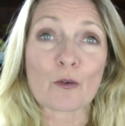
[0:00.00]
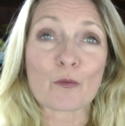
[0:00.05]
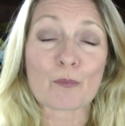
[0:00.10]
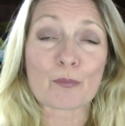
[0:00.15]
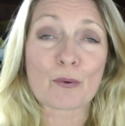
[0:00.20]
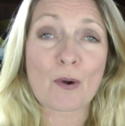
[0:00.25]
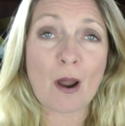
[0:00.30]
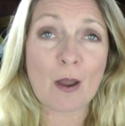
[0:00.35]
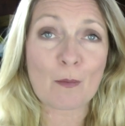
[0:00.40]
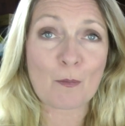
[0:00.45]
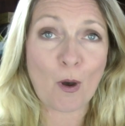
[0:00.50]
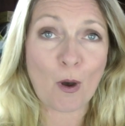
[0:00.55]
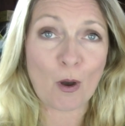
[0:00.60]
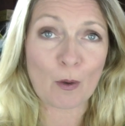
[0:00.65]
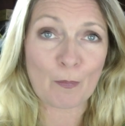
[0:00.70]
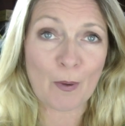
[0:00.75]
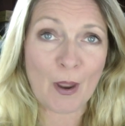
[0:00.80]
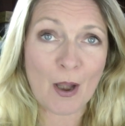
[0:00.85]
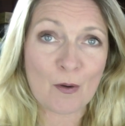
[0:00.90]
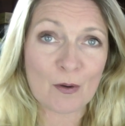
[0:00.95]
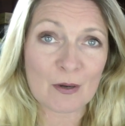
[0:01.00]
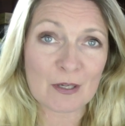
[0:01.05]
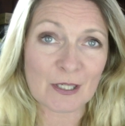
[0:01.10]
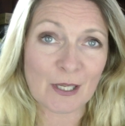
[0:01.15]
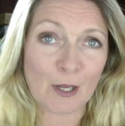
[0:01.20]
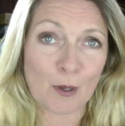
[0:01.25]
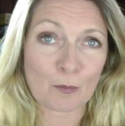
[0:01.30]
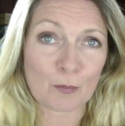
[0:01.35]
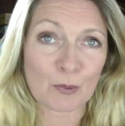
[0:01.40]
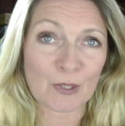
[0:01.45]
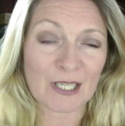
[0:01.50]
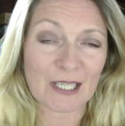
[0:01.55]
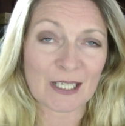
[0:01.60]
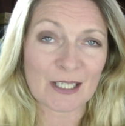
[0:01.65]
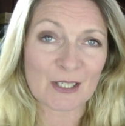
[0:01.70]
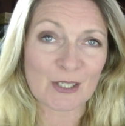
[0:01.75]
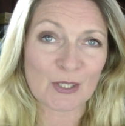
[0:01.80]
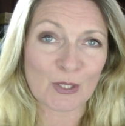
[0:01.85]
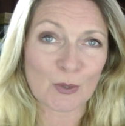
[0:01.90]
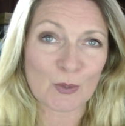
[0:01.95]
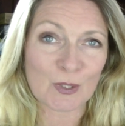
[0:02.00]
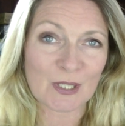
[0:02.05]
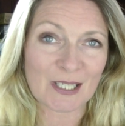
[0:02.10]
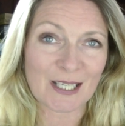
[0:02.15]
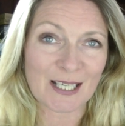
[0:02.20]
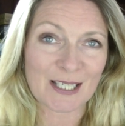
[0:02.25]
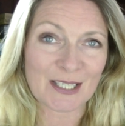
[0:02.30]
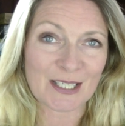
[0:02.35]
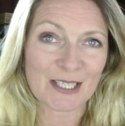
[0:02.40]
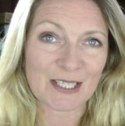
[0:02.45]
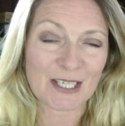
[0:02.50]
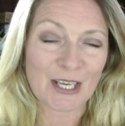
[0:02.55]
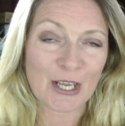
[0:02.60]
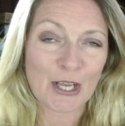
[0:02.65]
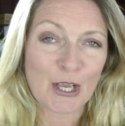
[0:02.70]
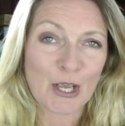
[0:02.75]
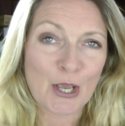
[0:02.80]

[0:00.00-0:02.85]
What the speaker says: of Primark parent company associated